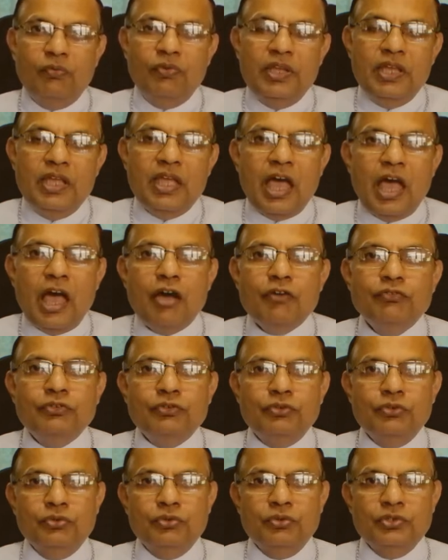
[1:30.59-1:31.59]
we
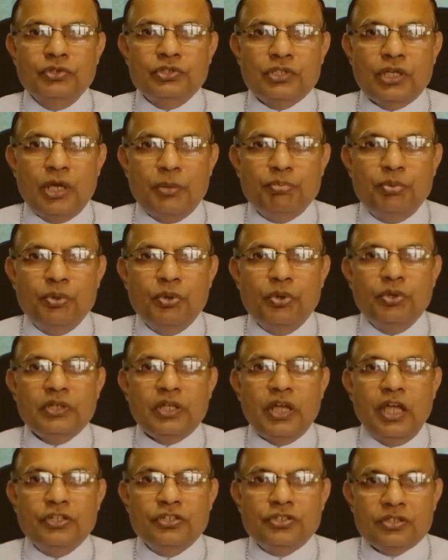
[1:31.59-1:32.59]
have to
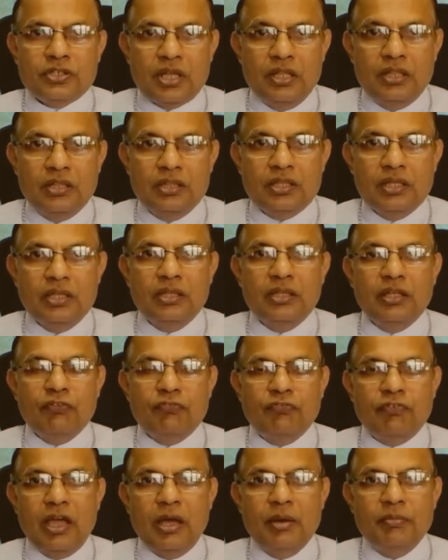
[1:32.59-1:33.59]
support and strengthen
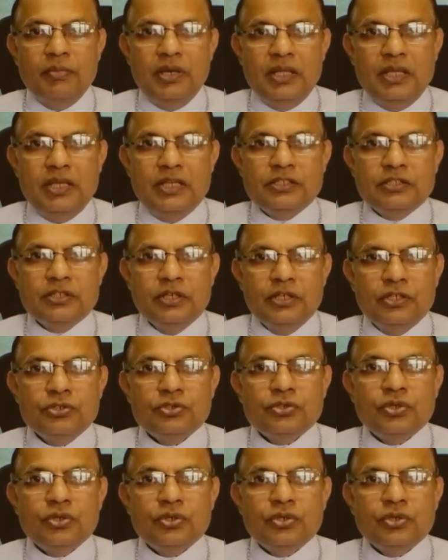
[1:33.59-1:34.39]
the families